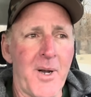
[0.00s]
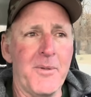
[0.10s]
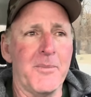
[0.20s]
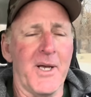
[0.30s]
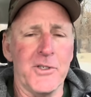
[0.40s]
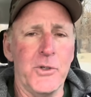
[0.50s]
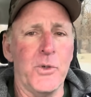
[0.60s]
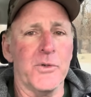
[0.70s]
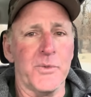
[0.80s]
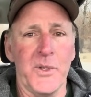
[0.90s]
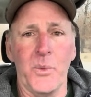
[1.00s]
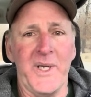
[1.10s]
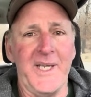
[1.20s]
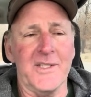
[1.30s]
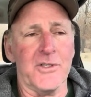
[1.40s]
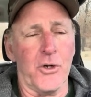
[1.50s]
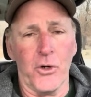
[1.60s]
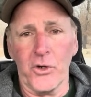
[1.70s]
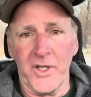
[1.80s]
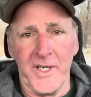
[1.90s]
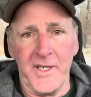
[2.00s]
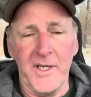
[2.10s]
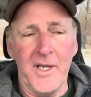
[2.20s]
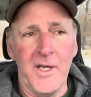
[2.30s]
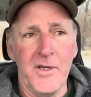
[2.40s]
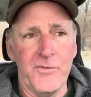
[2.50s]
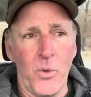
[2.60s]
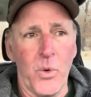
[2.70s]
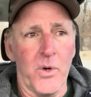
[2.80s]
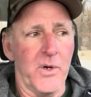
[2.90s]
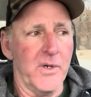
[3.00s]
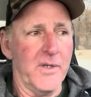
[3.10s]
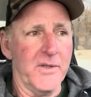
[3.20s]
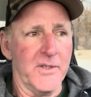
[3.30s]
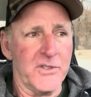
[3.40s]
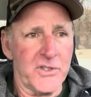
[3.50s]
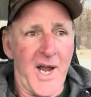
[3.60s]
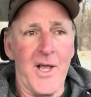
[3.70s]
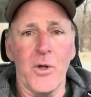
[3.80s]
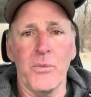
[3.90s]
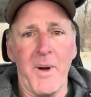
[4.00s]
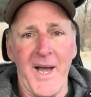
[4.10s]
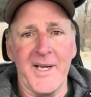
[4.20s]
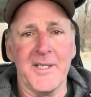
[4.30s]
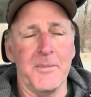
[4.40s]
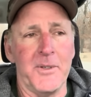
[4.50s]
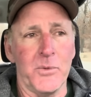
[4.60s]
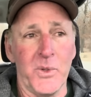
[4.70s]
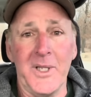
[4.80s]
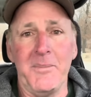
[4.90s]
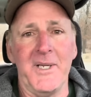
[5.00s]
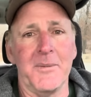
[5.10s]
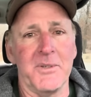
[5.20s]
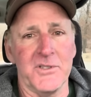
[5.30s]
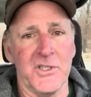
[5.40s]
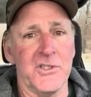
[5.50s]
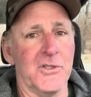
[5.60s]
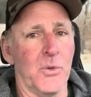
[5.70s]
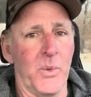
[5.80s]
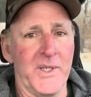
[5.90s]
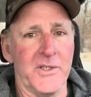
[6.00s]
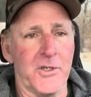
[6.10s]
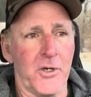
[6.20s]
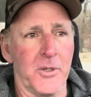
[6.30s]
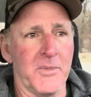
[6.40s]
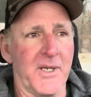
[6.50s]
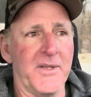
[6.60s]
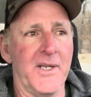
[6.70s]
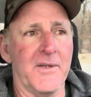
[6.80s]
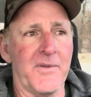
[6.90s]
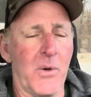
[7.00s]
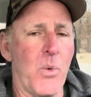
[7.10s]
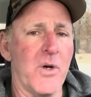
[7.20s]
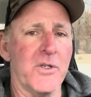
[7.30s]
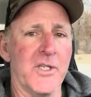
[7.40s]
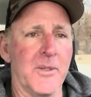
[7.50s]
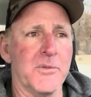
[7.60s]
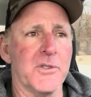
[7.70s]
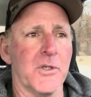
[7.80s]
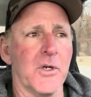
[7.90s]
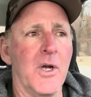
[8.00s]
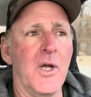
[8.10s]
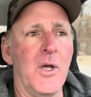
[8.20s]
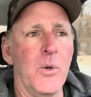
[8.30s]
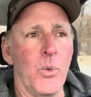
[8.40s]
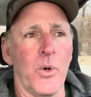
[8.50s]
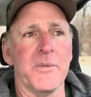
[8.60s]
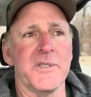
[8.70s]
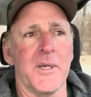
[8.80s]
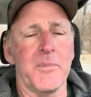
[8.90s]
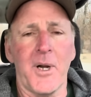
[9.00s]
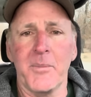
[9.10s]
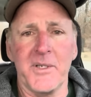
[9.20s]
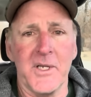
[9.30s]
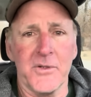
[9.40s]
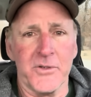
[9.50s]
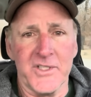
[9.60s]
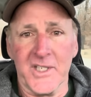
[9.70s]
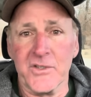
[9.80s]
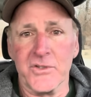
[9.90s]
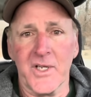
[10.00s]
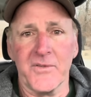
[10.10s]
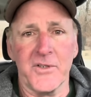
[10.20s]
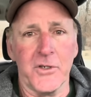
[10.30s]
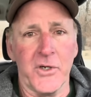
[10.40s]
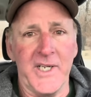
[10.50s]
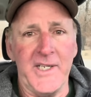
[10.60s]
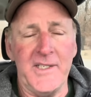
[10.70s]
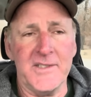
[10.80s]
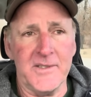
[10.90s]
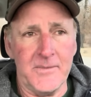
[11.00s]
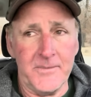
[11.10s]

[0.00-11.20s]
about 2 or 3 weeks early for the shallow bite to be really be in position to win the tournament. I think if that water temperature warms up probably another 6 or 7 degrees